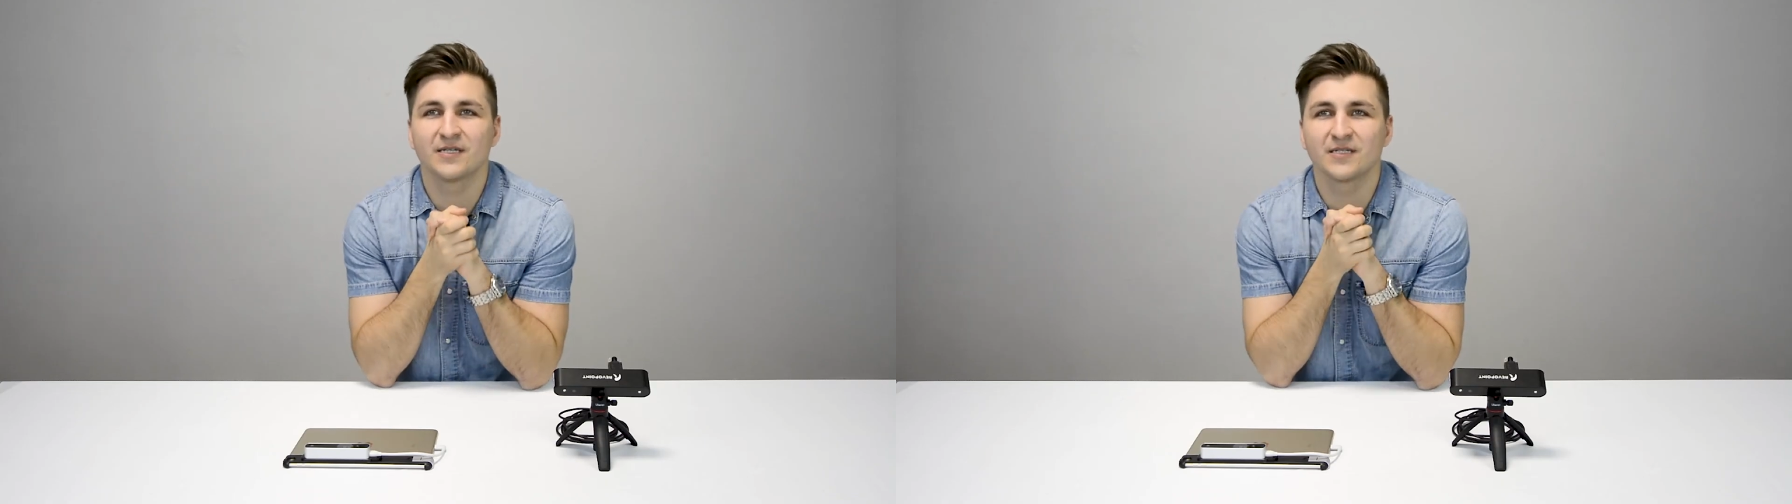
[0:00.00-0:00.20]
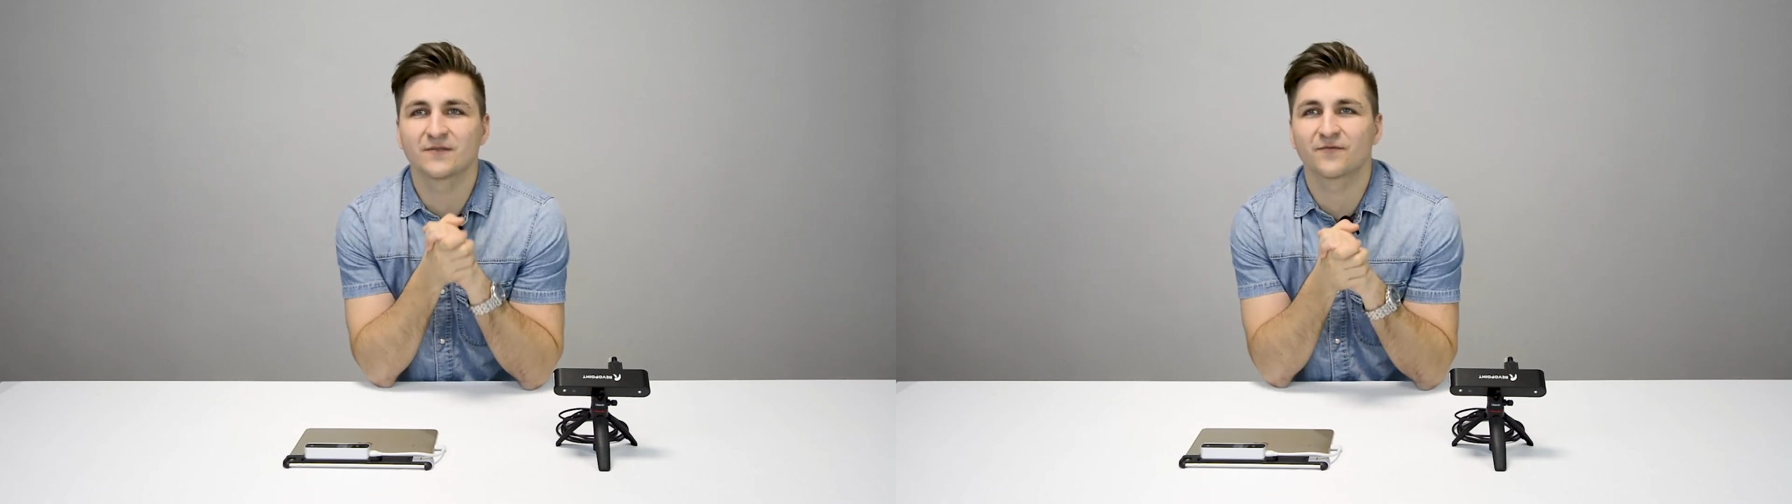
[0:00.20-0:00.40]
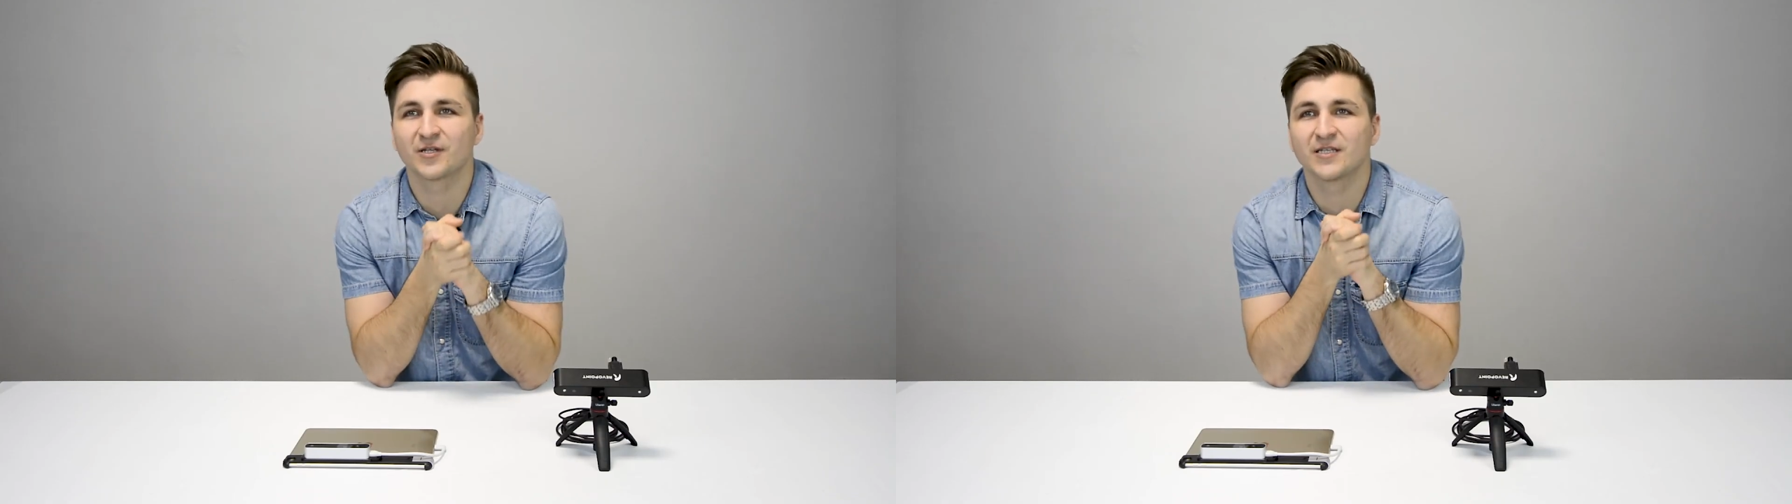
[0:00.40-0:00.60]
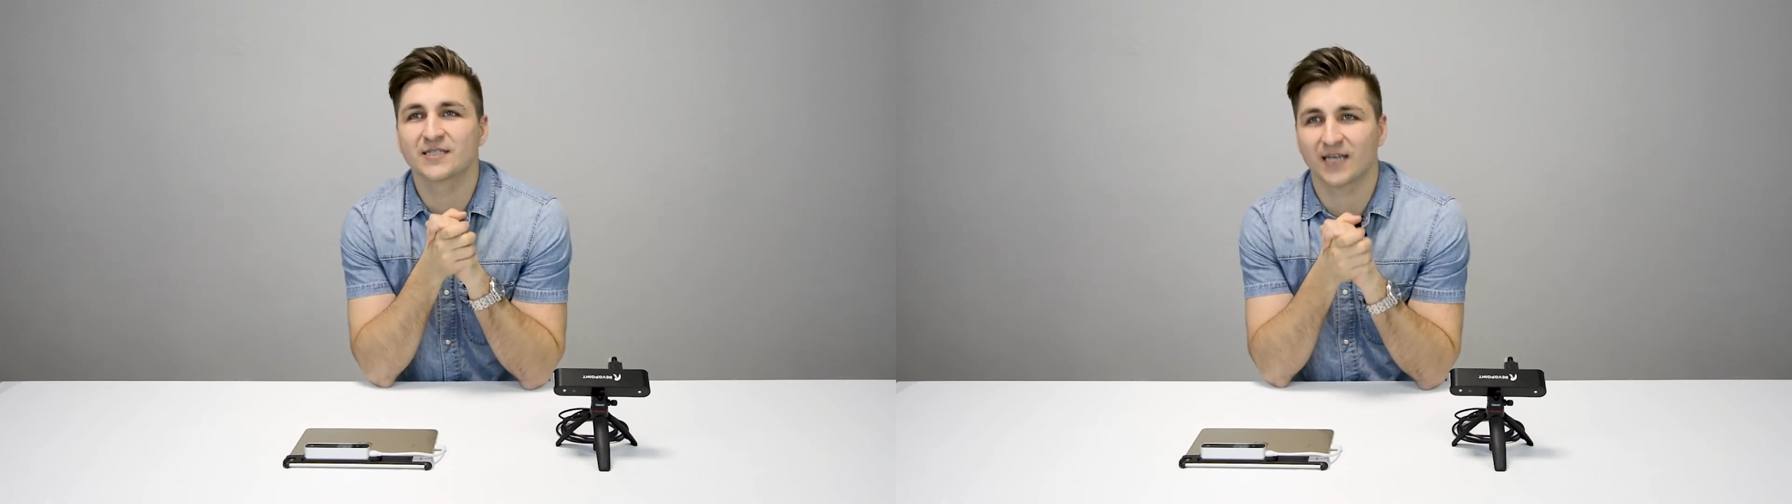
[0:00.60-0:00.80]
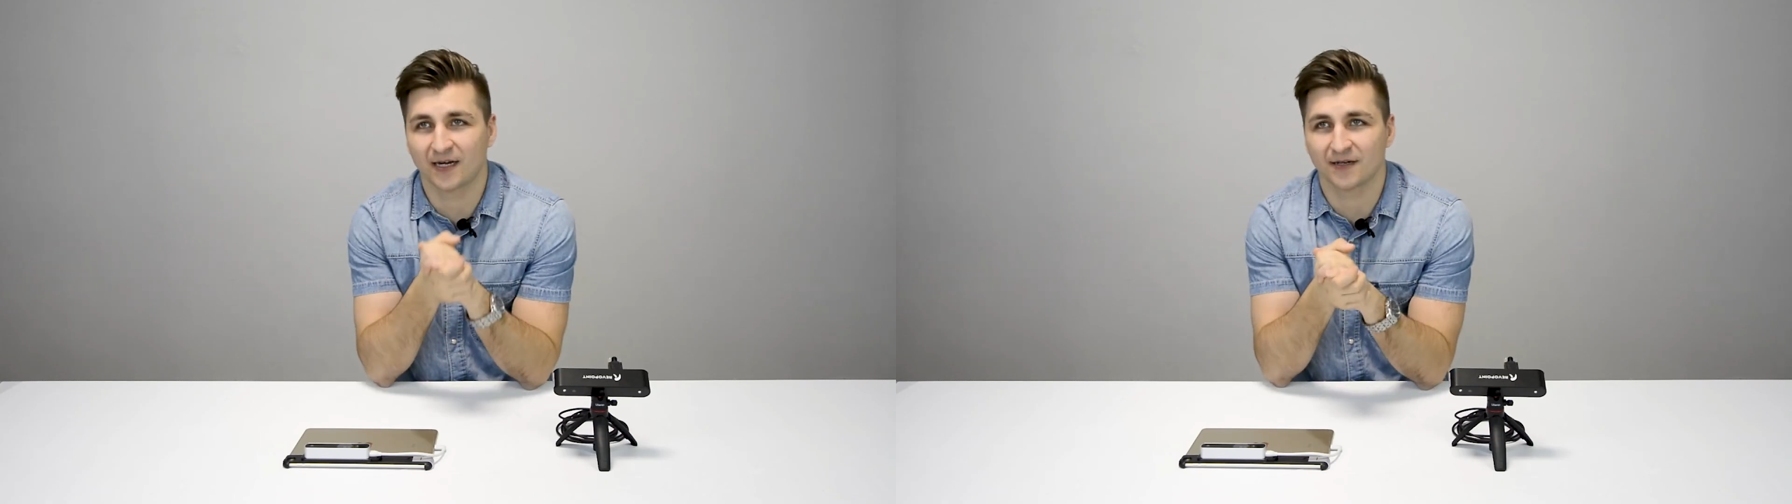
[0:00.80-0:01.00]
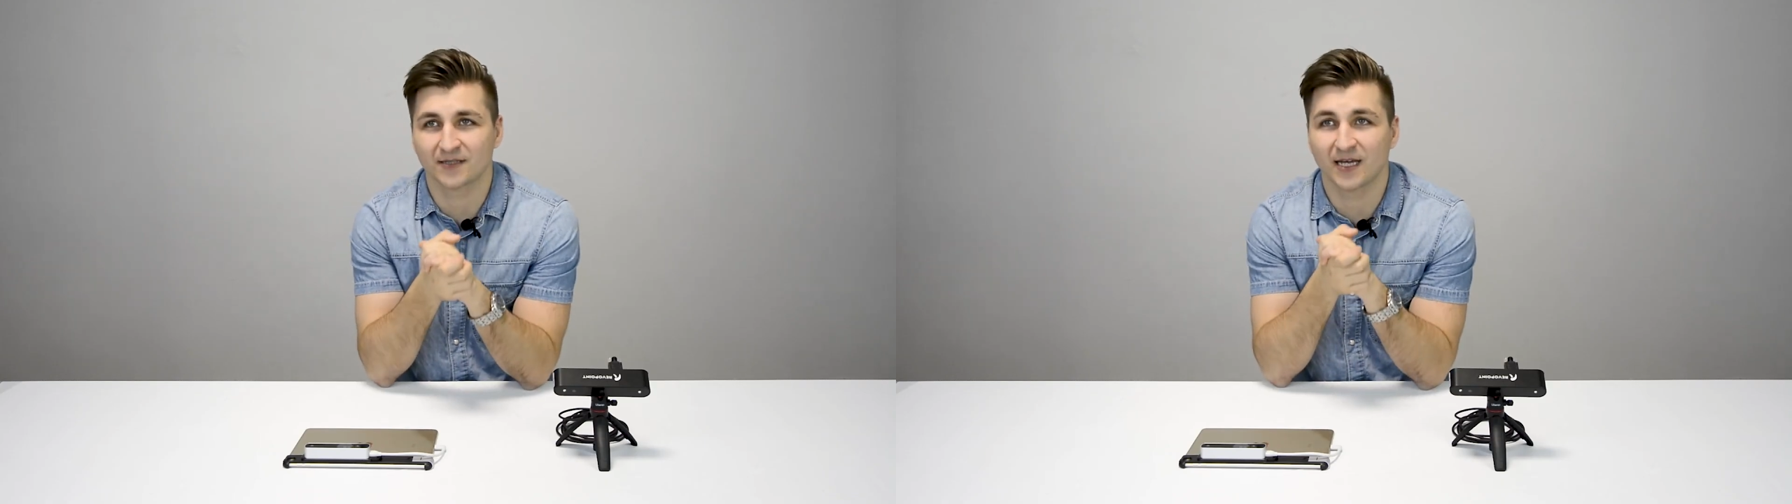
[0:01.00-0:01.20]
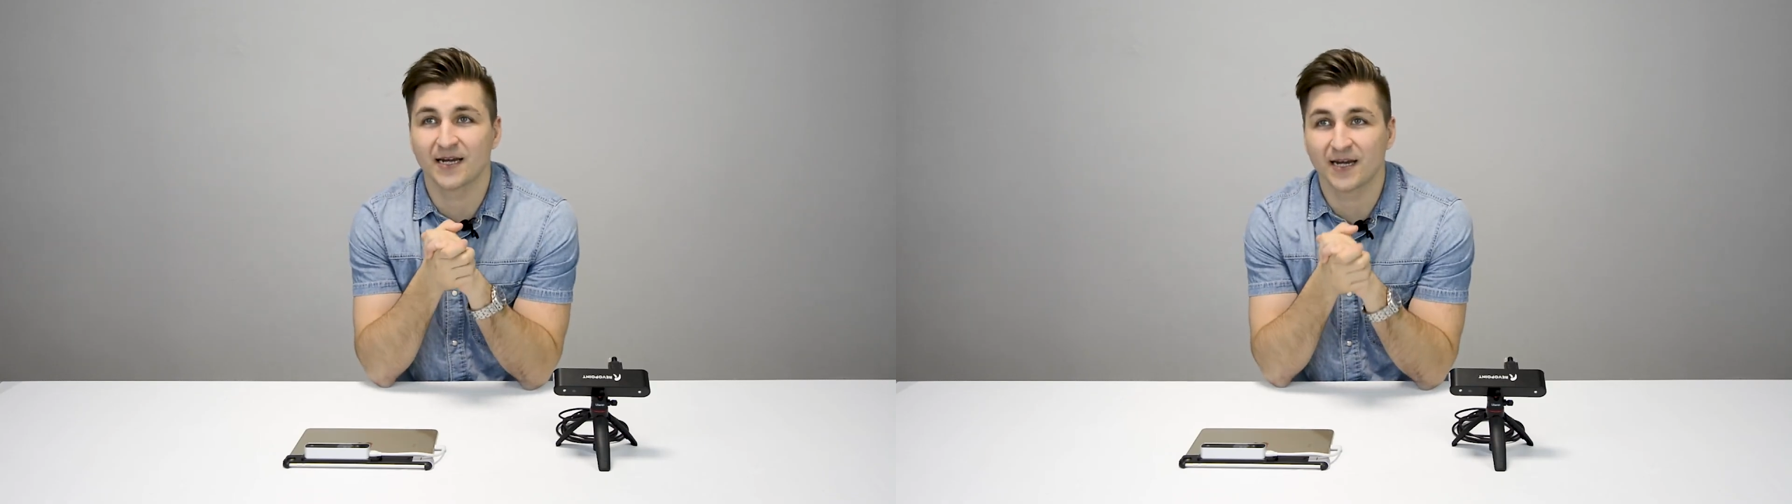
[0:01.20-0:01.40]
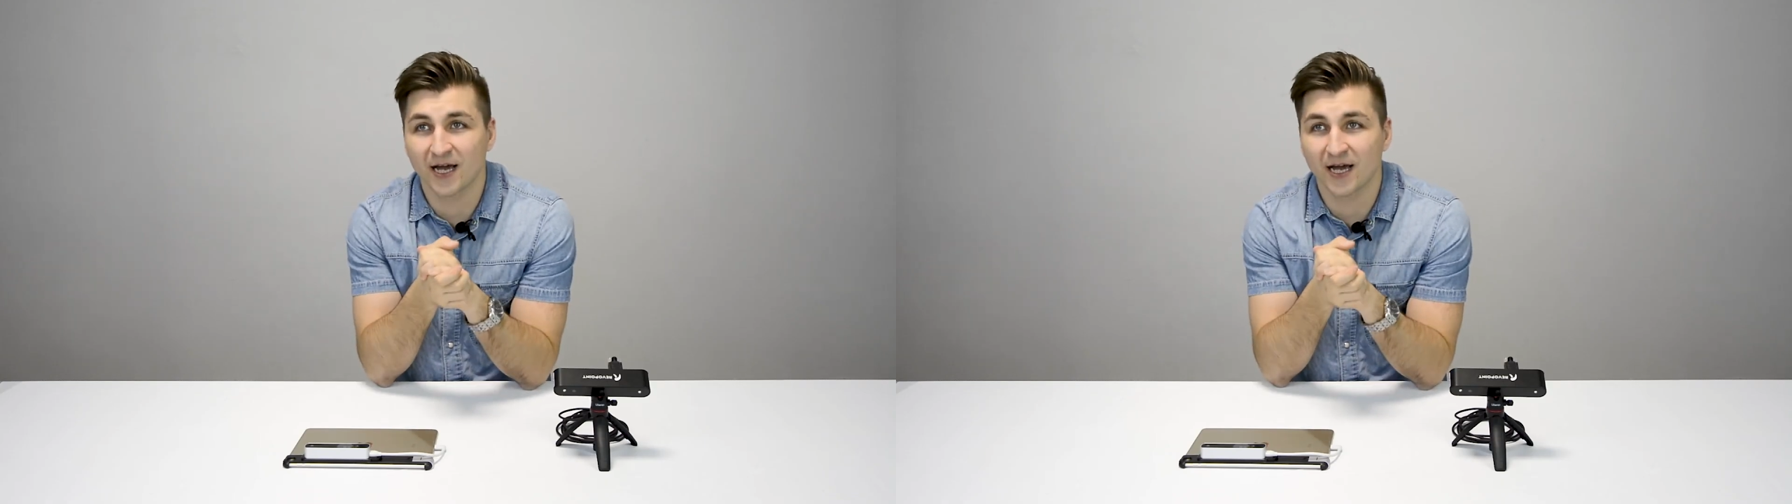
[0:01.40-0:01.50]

these 3D scanners and